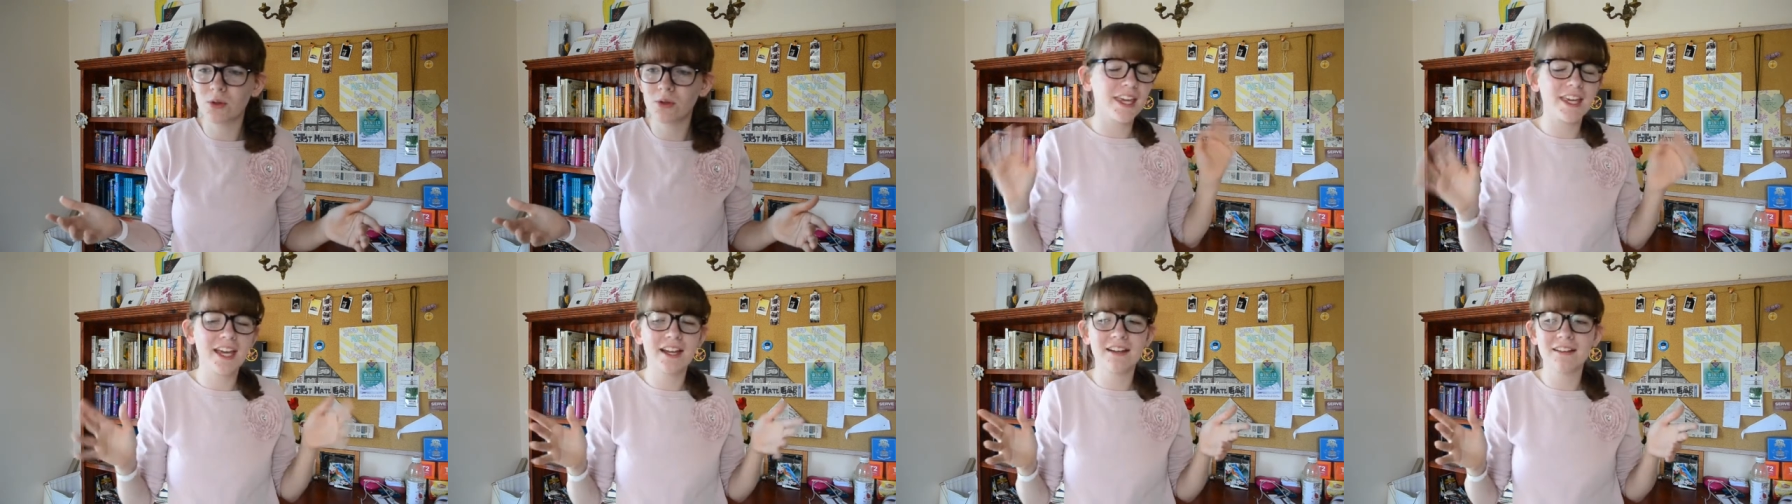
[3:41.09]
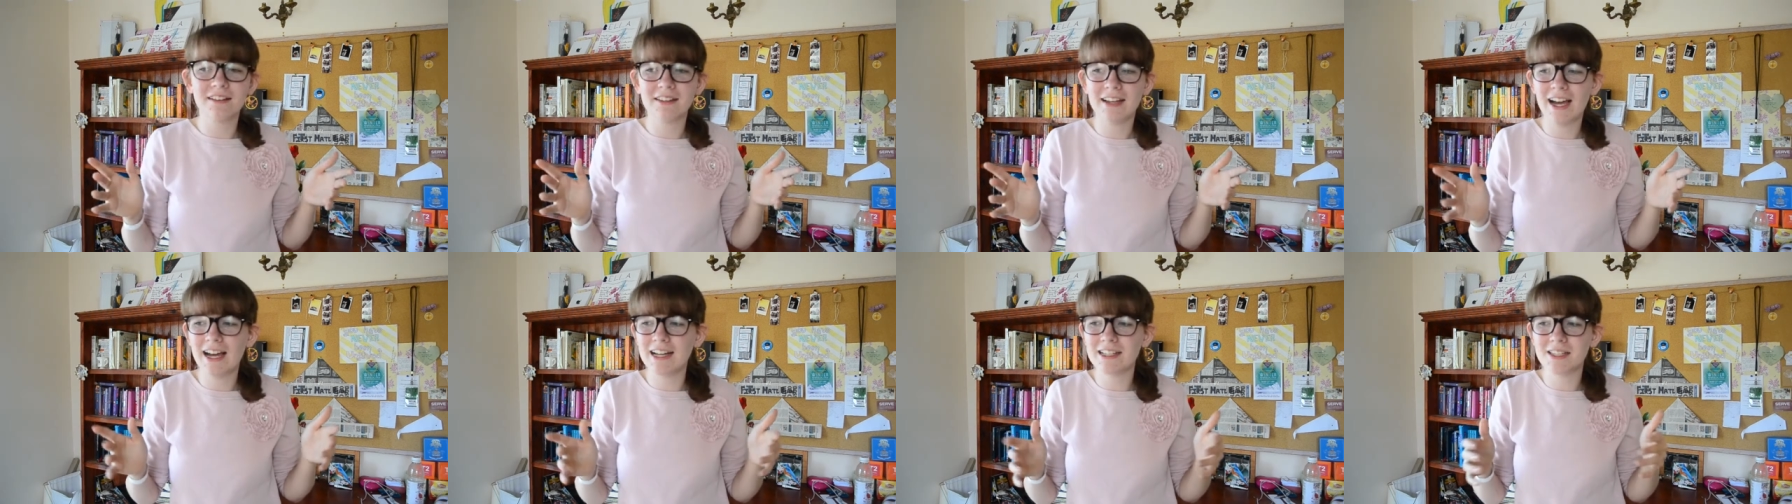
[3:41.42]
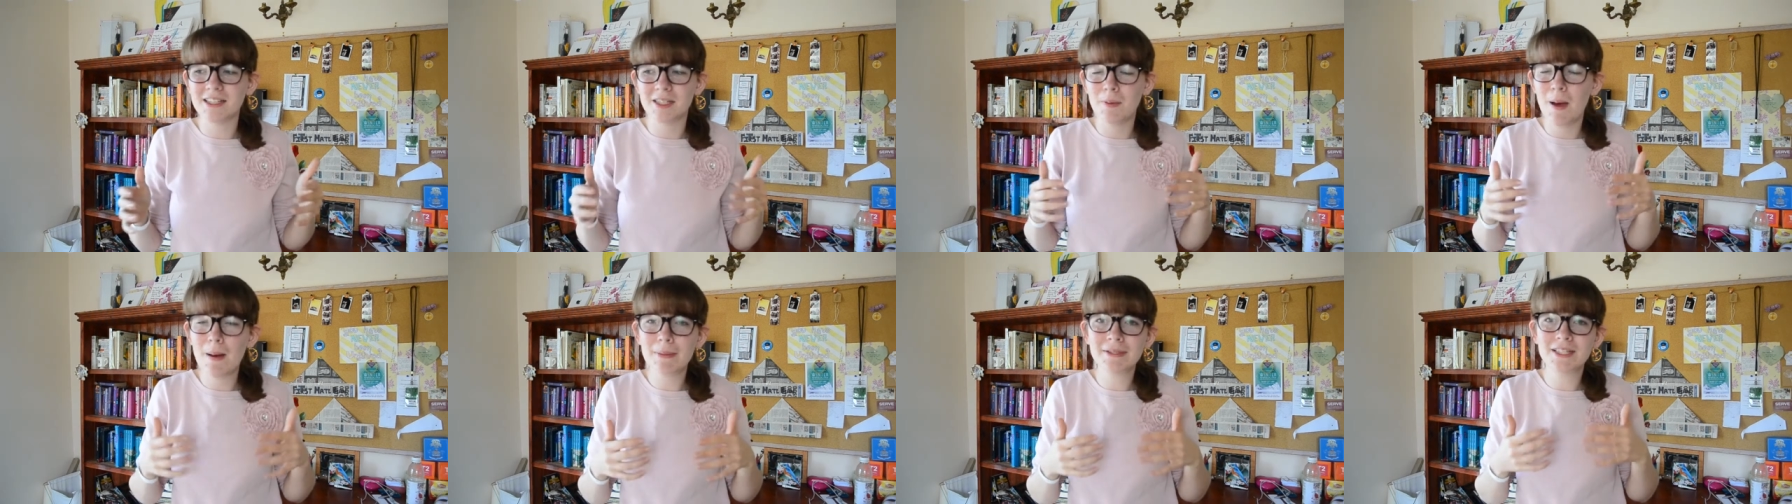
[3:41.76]
Again, guys,
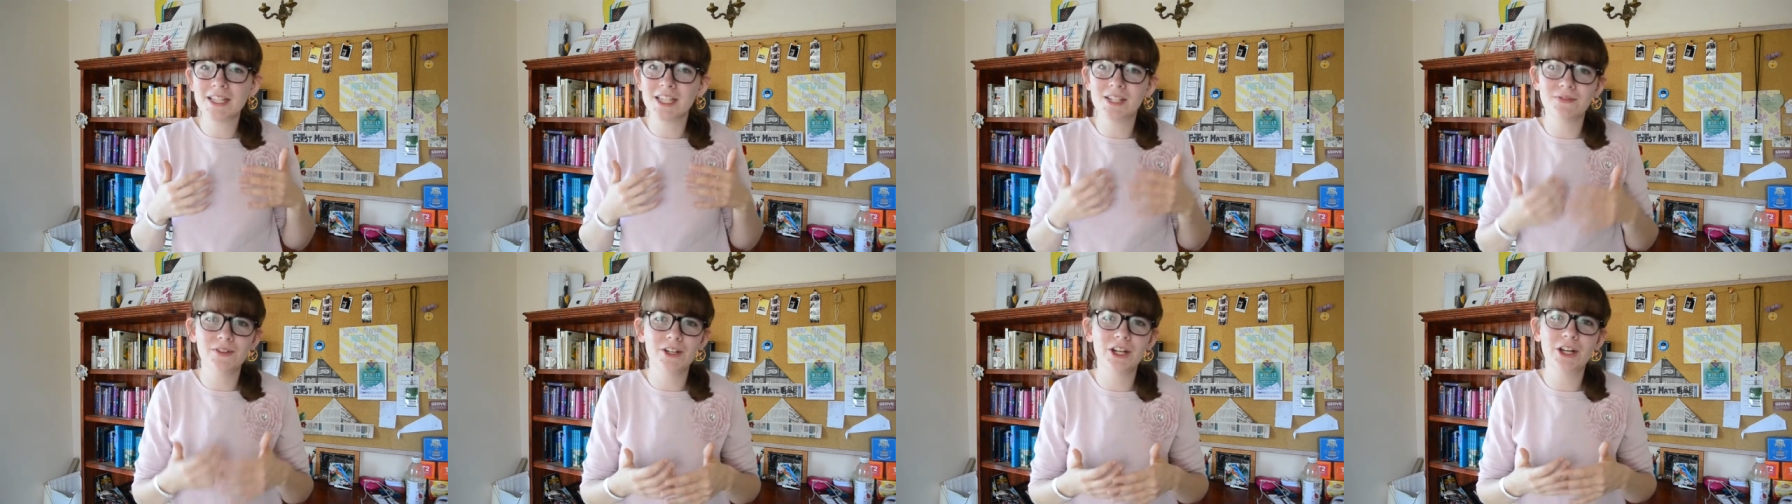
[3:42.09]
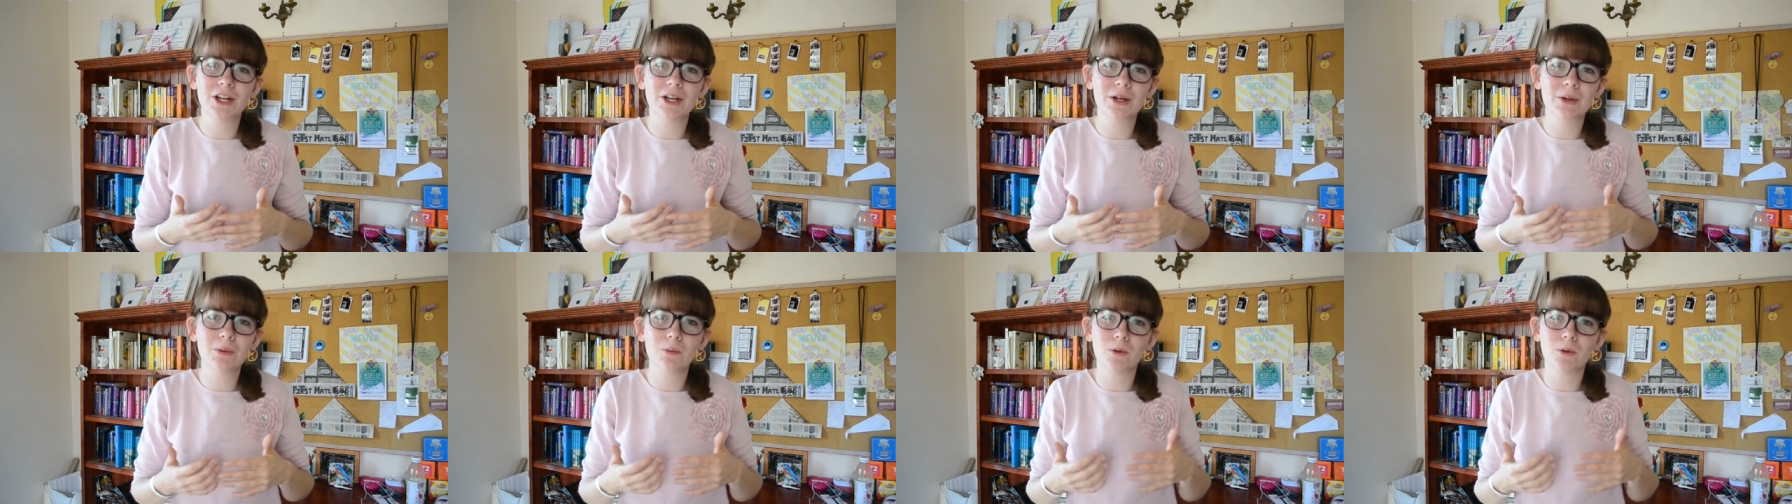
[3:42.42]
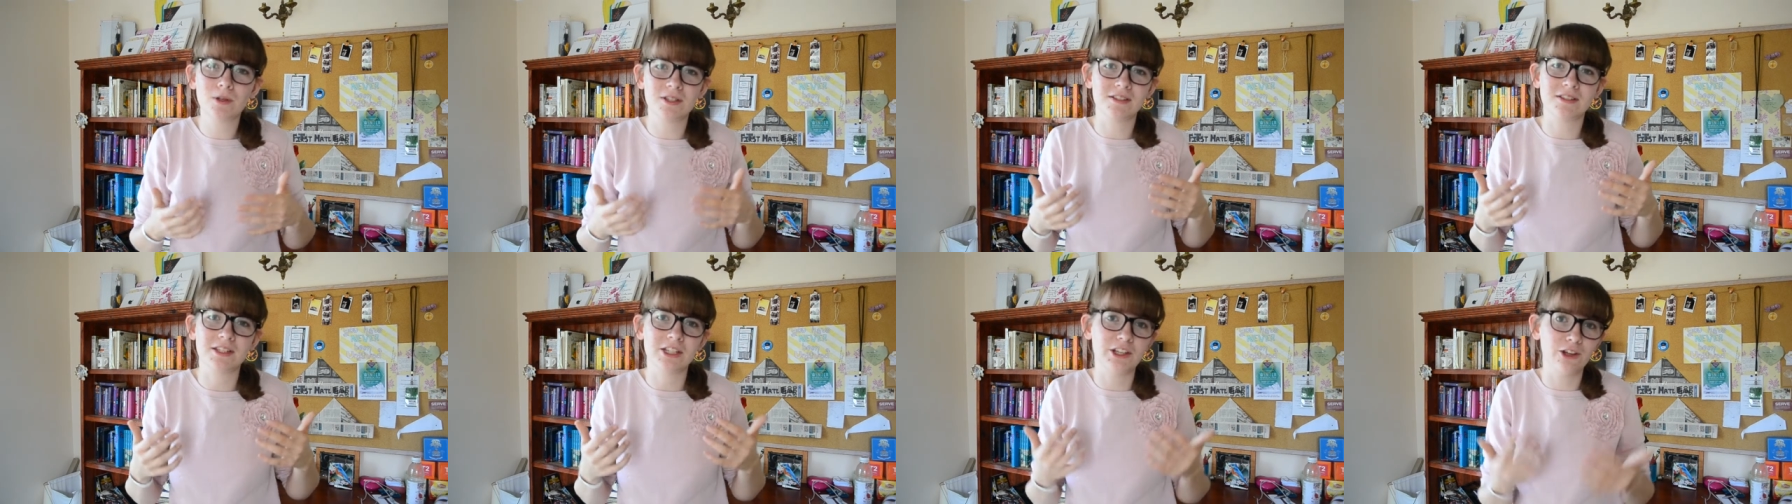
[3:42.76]
the purpose of this video
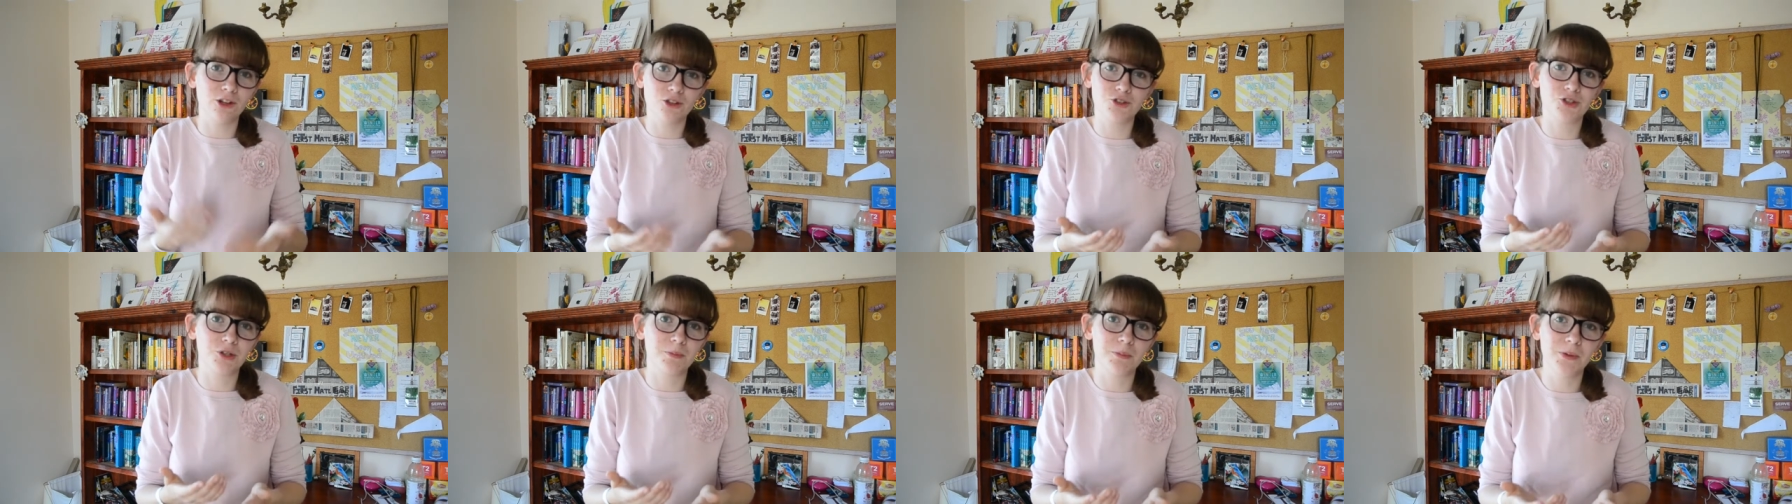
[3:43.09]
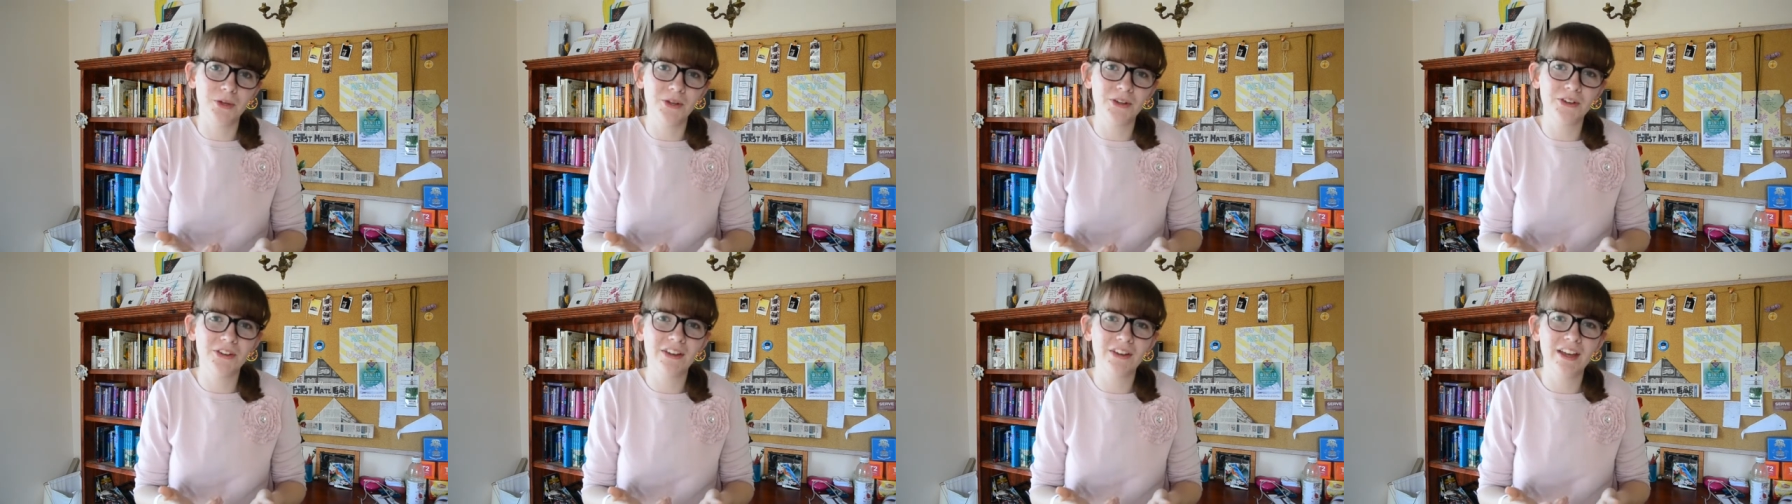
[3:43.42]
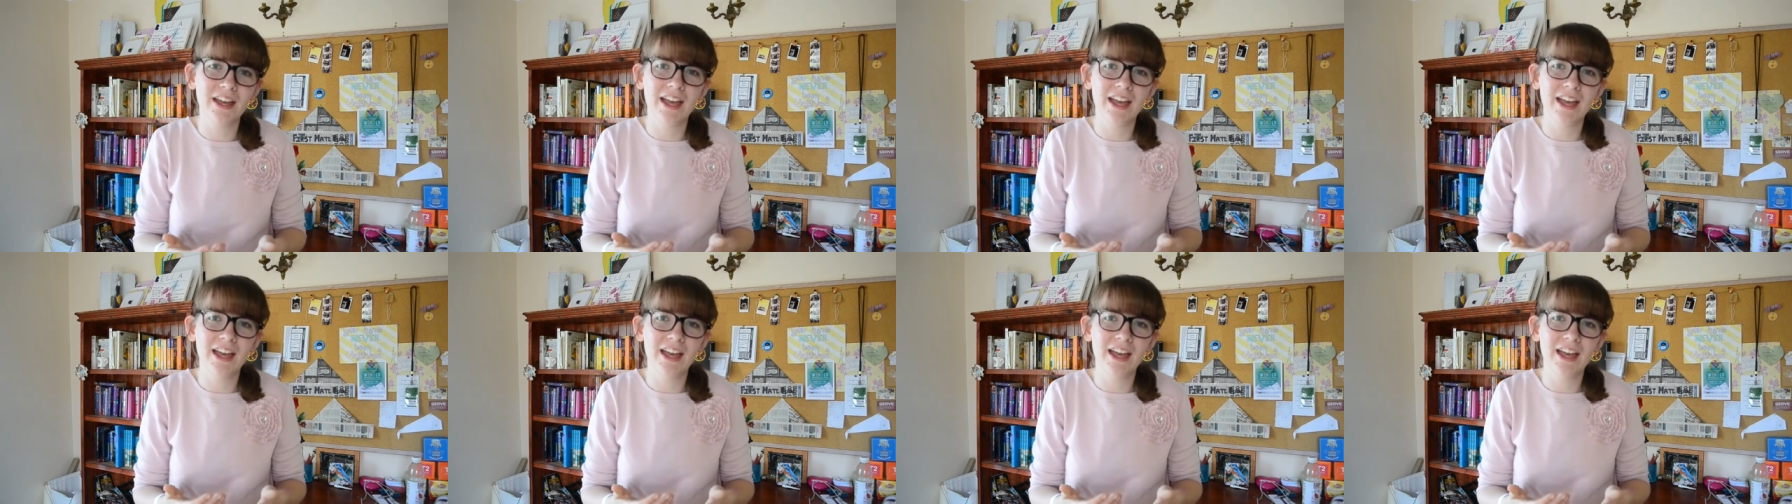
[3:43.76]
wasn't to guilt trip you.